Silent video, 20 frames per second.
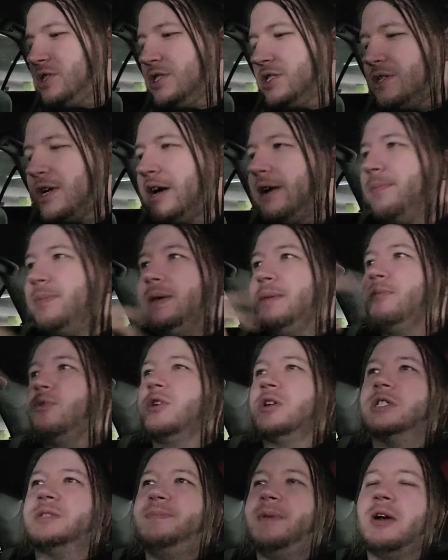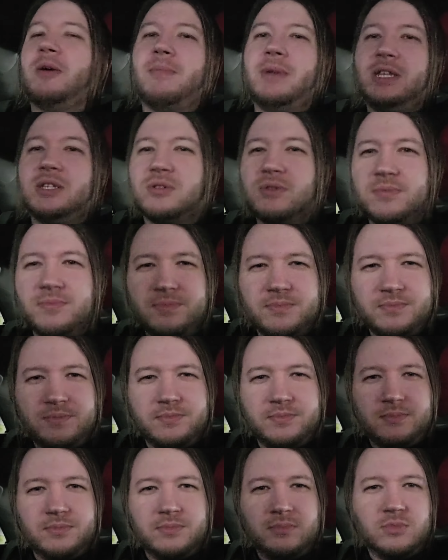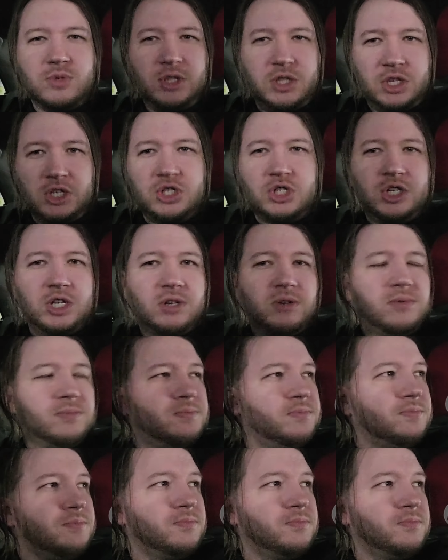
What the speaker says: just try to be more experimental with this channel.